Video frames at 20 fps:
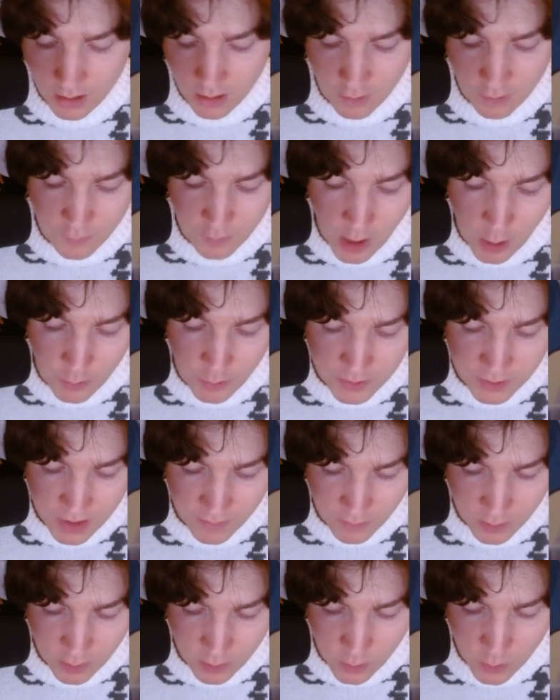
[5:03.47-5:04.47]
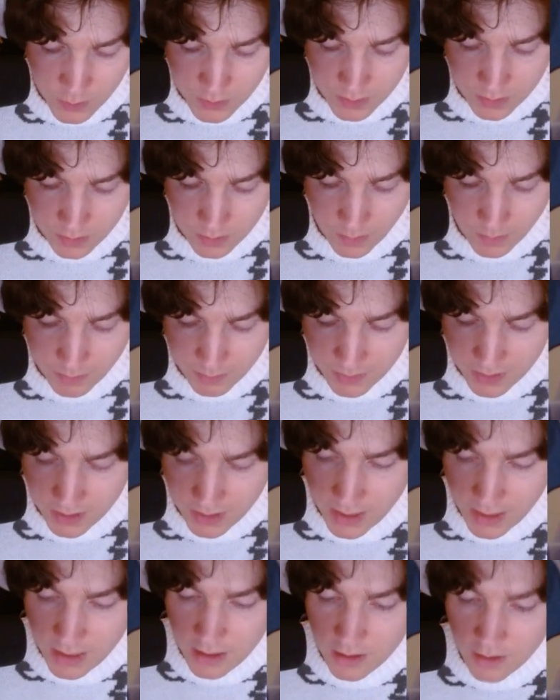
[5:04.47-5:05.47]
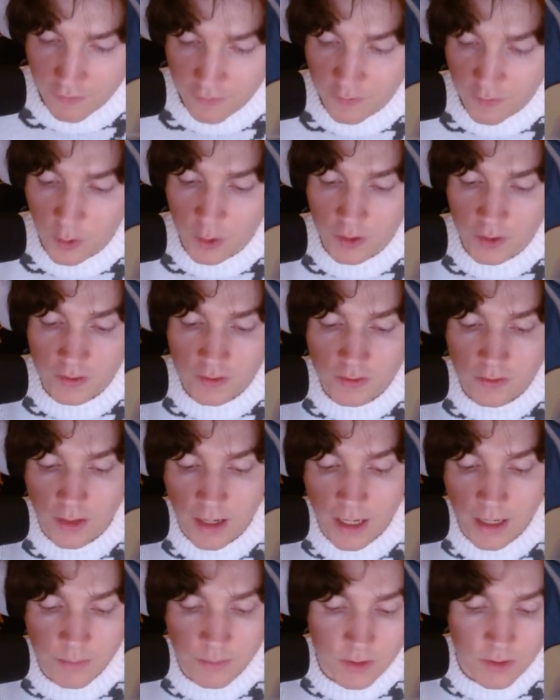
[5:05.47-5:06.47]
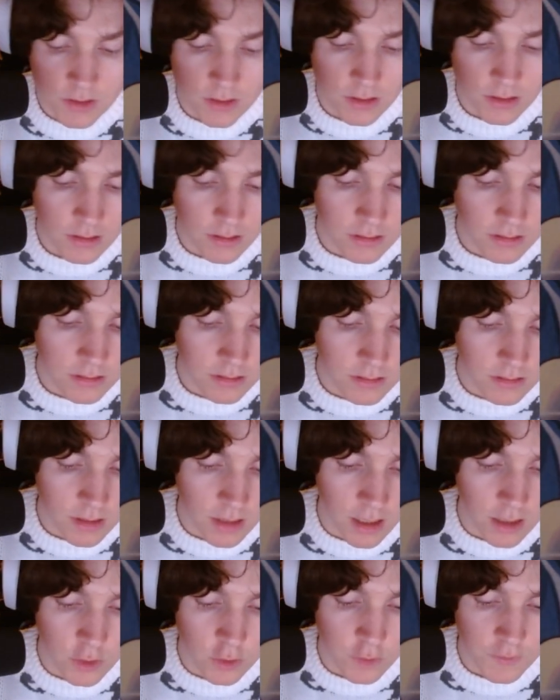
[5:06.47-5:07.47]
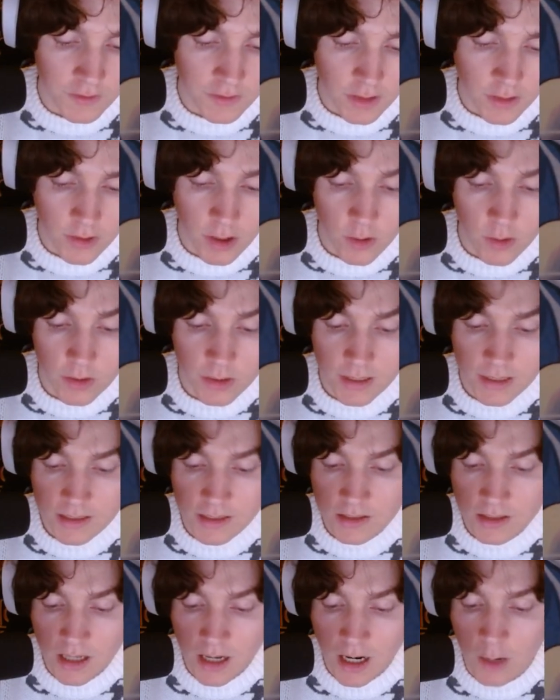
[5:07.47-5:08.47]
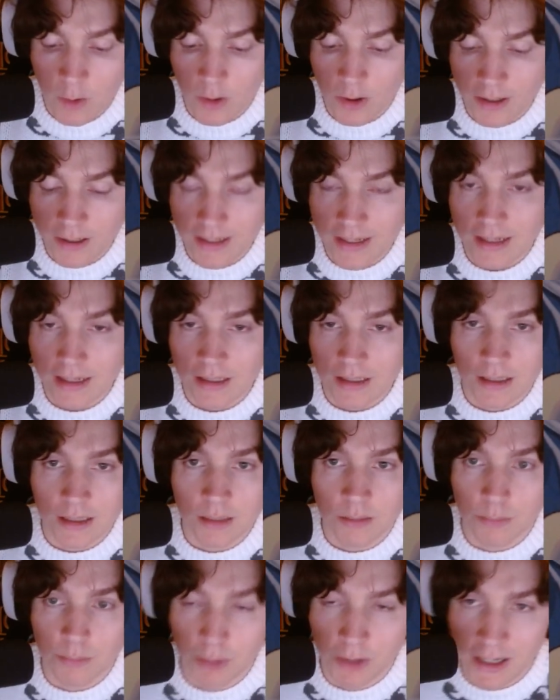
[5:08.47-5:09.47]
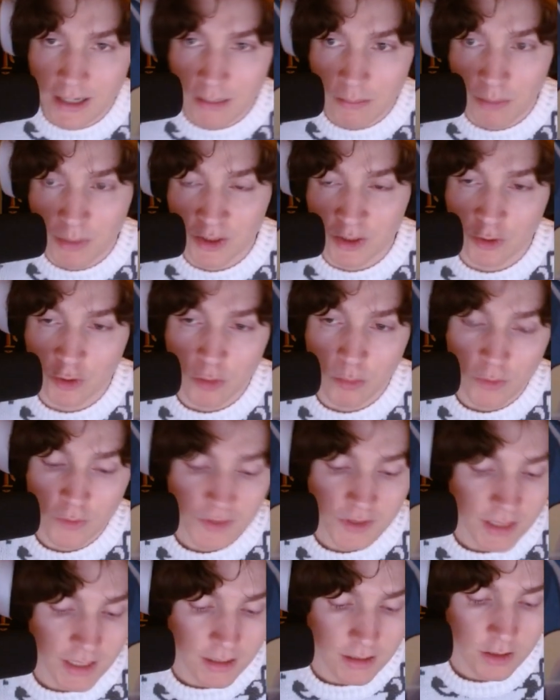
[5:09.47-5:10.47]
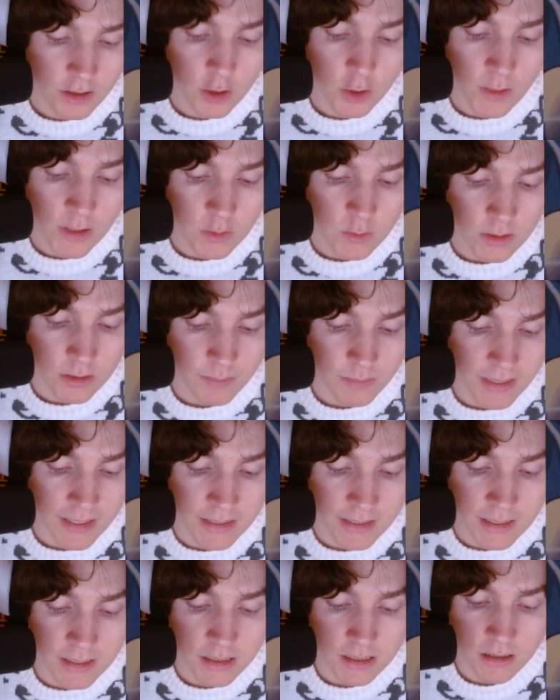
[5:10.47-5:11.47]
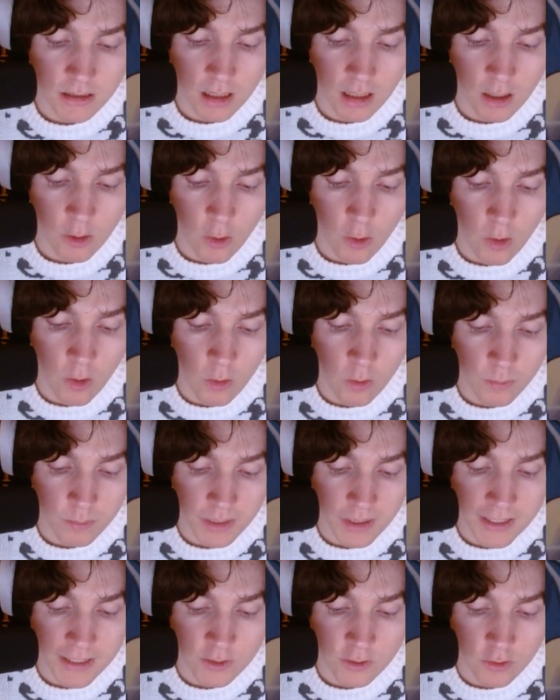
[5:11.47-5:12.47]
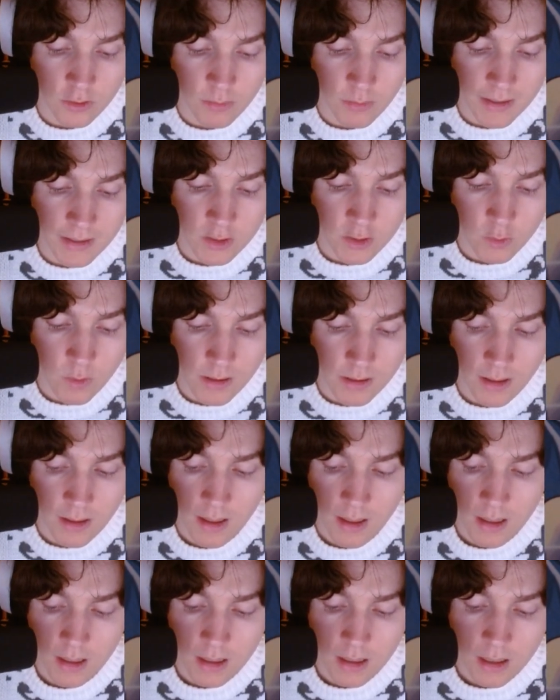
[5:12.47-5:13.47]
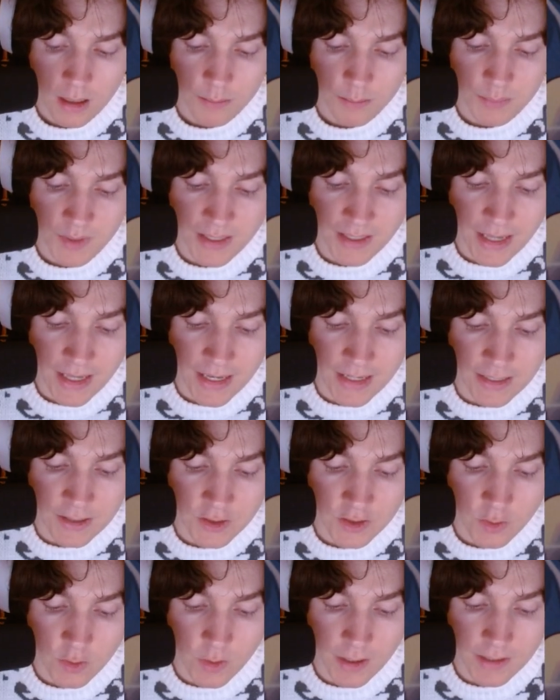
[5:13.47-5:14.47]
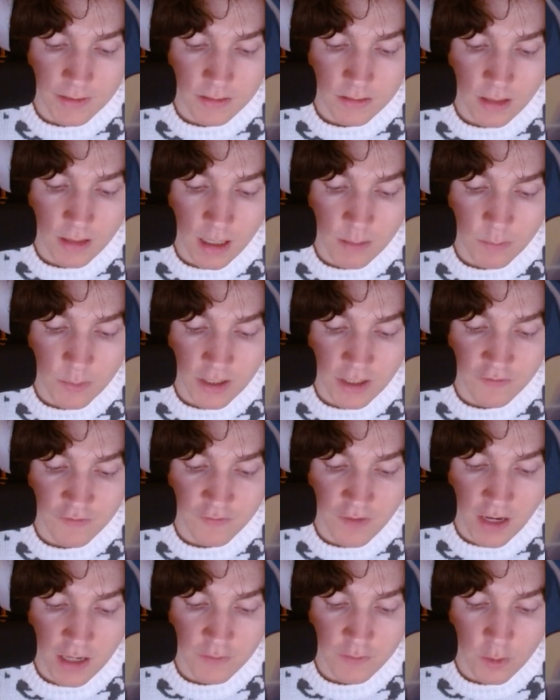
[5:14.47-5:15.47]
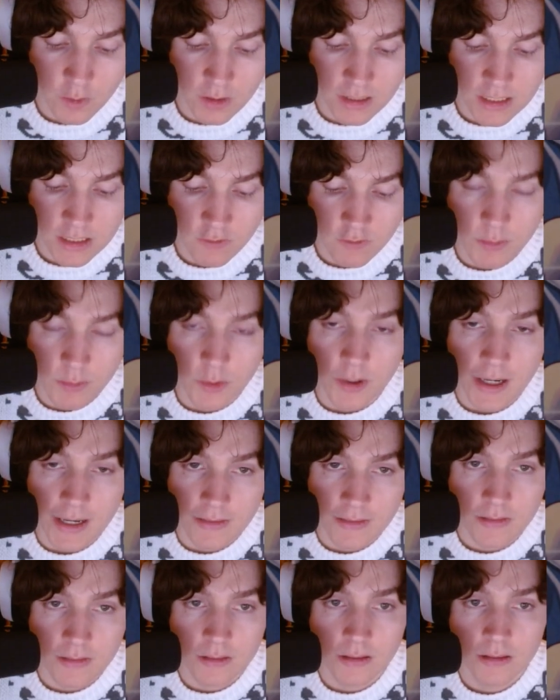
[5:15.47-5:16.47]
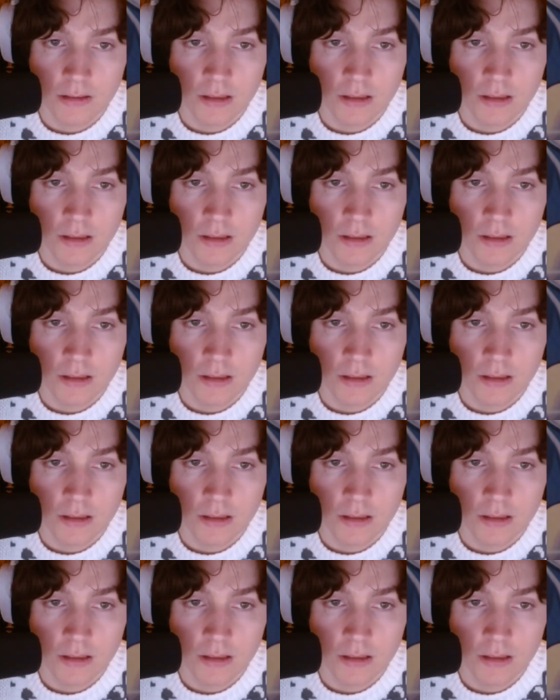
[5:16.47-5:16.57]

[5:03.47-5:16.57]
For our 7 cost, we play 4 times the Luffy Taro. This is our bread and butter combo of the deck. You always want to play this. On play, Don -1. Play a Straw Hat type with a 5 or less from your hand.